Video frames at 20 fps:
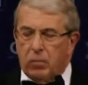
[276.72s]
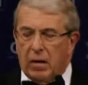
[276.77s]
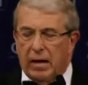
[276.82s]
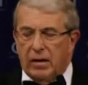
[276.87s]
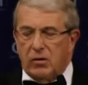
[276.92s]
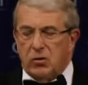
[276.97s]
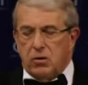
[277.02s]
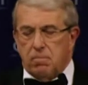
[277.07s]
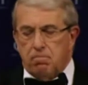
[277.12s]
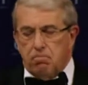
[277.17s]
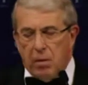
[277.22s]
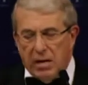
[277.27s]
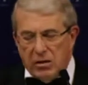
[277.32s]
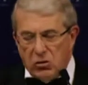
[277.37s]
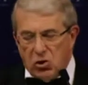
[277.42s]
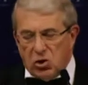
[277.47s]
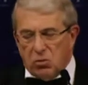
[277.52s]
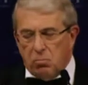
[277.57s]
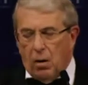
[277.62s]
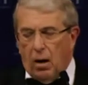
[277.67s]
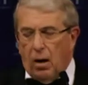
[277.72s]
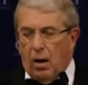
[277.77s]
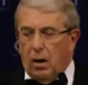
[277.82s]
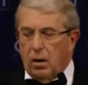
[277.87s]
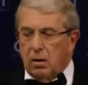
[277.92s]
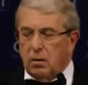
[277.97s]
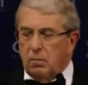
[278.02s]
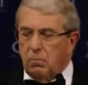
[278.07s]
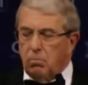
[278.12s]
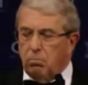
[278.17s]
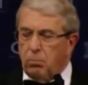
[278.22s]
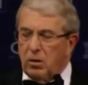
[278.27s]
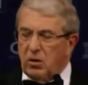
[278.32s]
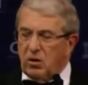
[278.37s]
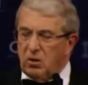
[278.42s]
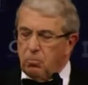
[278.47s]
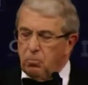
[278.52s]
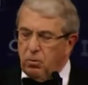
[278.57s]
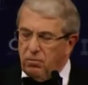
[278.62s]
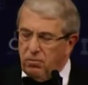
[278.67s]
and to benchmark
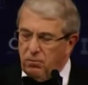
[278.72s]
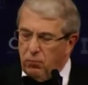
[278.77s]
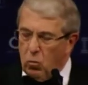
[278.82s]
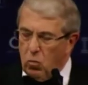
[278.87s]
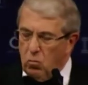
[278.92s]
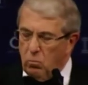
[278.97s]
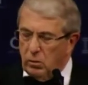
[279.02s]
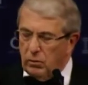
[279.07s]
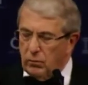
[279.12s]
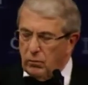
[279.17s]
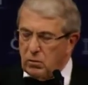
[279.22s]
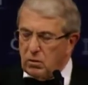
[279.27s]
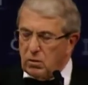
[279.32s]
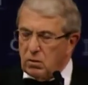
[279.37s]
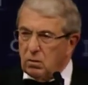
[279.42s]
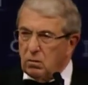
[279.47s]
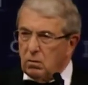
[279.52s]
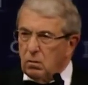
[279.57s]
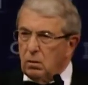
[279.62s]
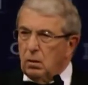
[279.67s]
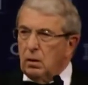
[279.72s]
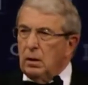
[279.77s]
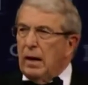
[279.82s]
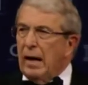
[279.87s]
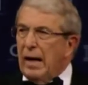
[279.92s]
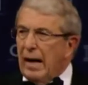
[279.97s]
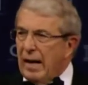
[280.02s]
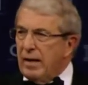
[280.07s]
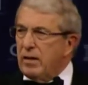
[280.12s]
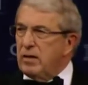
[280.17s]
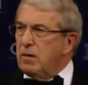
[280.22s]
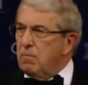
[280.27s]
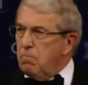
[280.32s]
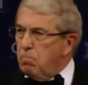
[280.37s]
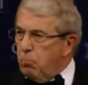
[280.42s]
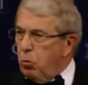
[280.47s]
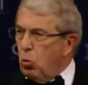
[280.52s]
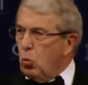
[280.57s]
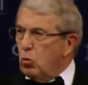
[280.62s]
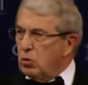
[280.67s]
both performance and
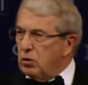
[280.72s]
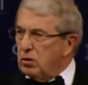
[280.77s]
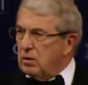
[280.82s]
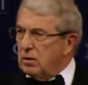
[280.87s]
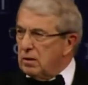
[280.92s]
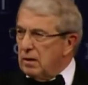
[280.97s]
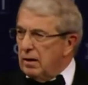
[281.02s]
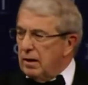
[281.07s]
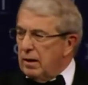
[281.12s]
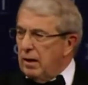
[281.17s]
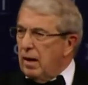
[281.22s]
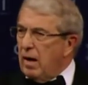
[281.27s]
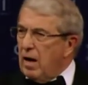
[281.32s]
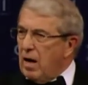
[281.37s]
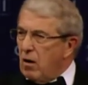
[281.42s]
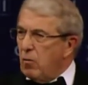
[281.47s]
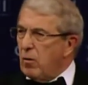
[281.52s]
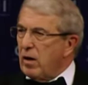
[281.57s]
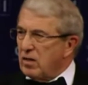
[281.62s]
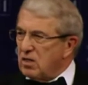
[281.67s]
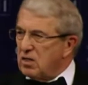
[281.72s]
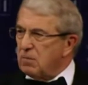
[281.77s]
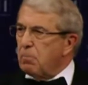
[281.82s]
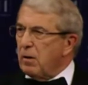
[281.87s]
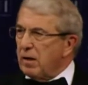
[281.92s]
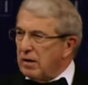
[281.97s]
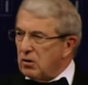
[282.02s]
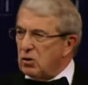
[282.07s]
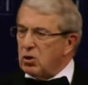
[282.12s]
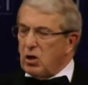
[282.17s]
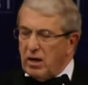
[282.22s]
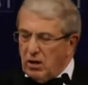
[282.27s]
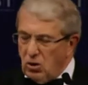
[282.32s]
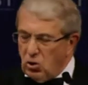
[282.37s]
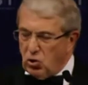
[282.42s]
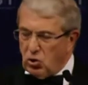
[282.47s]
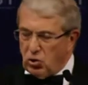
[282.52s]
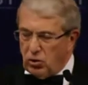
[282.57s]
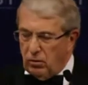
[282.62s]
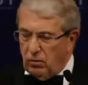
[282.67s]
importantly, our
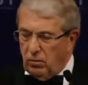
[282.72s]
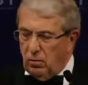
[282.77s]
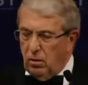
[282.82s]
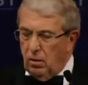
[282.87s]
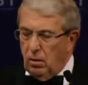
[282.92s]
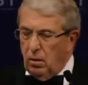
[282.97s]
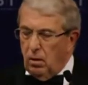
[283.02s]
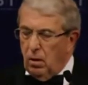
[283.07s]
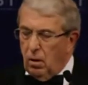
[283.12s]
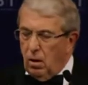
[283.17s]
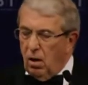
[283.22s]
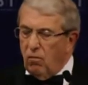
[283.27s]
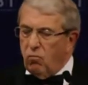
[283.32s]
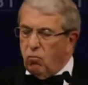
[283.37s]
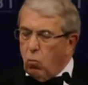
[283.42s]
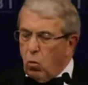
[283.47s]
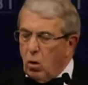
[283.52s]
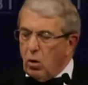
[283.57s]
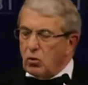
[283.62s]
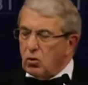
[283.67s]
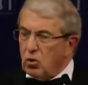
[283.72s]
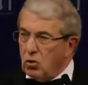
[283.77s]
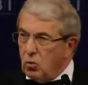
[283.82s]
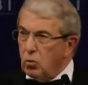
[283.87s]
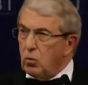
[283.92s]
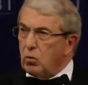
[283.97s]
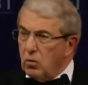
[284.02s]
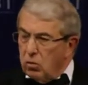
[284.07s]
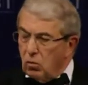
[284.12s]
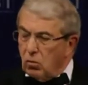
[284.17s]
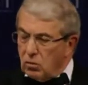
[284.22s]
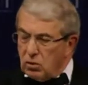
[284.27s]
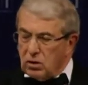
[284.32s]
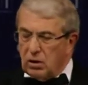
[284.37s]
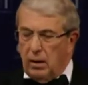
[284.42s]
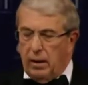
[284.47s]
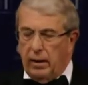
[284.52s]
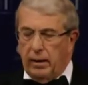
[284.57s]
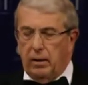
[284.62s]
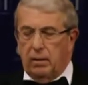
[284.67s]
expectation of what good looks
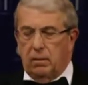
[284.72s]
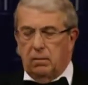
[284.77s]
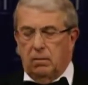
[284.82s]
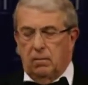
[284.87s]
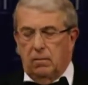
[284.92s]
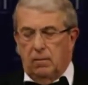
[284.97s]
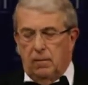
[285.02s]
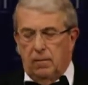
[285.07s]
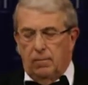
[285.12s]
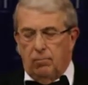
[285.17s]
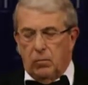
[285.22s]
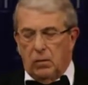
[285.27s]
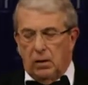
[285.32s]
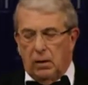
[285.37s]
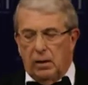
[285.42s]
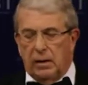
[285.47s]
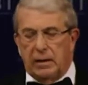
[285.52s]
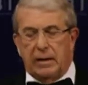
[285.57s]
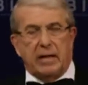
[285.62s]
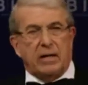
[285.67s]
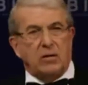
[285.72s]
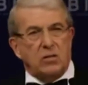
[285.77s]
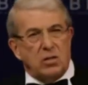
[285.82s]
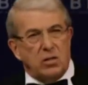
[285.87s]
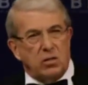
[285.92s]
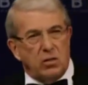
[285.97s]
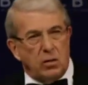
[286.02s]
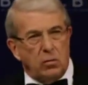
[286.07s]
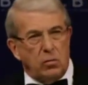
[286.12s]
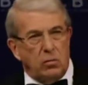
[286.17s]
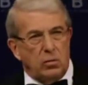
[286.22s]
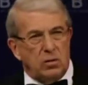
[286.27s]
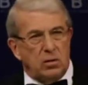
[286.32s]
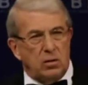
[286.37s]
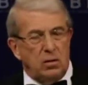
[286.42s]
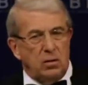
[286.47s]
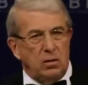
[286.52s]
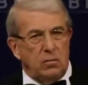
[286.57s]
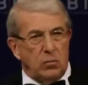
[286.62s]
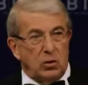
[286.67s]
like against those
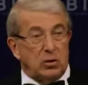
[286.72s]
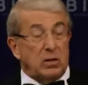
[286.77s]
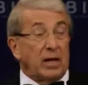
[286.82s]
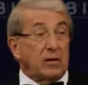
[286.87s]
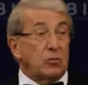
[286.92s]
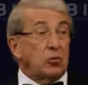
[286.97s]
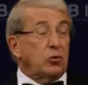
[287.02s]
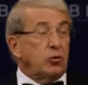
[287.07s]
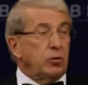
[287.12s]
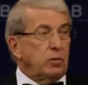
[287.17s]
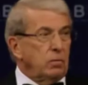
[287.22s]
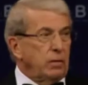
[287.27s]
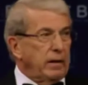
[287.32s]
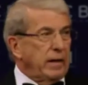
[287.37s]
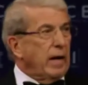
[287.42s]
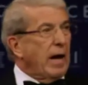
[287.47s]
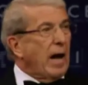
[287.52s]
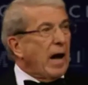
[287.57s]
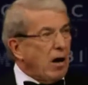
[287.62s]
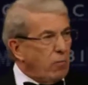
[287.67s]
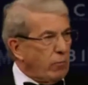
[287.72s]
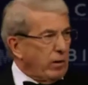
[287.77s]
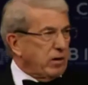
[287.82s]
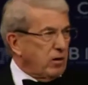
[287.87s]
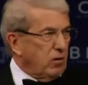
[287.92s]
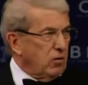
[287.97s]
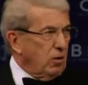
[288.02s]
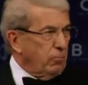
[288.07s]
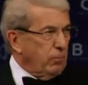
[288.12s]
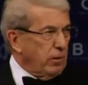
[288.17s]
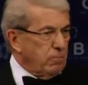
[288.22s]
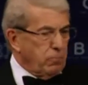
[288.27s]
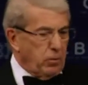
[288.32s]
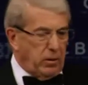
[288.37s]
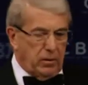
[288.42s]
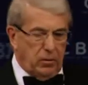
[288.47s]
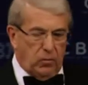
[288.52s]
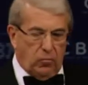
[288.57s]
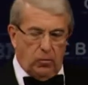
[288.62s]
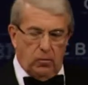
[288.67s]
that are truly our economic
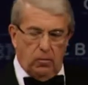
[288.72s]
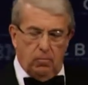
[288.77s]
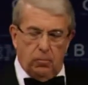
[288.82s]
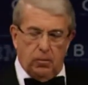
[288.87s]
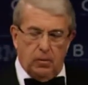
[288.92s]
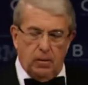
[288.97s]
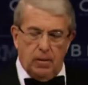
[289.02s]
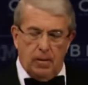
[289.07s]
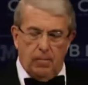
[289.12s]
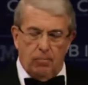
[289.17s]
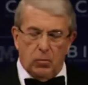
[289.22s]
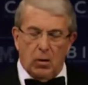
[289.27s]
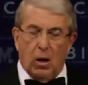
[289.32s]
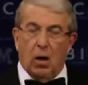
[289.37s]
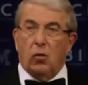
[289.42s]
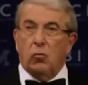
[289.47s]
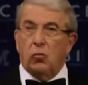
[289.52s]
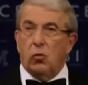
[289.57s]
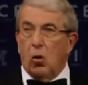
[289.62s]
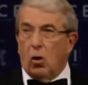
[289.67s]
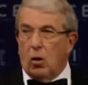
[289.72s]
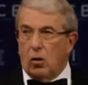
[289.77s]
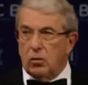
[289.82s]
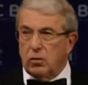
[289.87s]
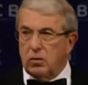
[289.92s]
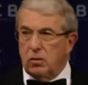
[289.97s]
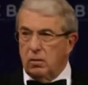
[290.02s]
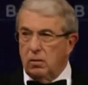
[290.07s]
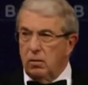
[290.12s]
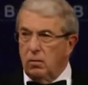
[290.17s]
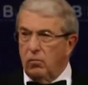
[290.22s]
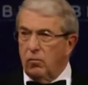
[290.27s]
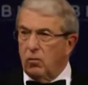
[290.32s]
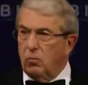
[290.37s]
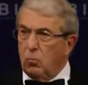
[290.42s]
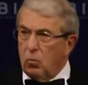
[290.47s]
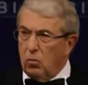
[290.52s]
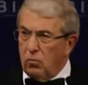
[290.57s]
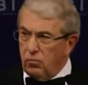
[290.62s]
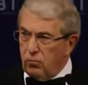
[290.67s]
peer group and not the
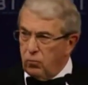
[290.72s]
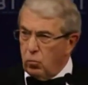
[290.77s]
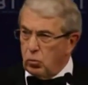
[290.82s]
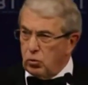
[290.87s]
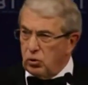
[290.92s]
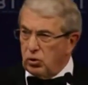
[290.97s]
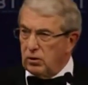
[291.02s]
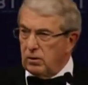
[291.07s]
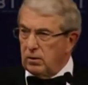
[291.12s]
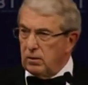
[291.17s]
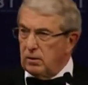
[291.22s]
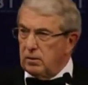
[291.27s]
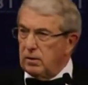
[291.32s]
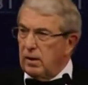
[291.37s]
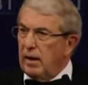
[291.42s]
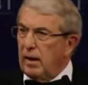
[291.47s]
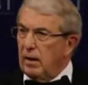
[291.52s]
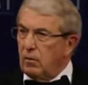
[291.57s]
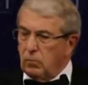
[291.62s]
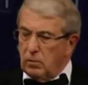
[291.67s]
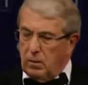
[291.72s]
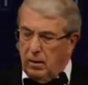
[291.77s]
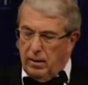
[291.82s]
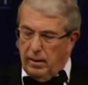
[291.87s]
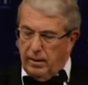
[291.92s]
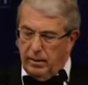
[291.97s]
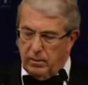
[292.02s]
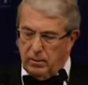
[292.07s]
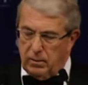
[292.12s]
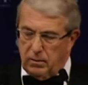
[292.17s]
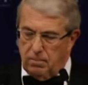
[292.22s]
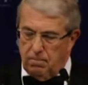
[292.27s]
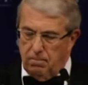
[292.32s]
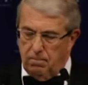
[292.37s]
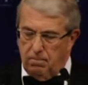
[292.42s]
more fortunate outliers.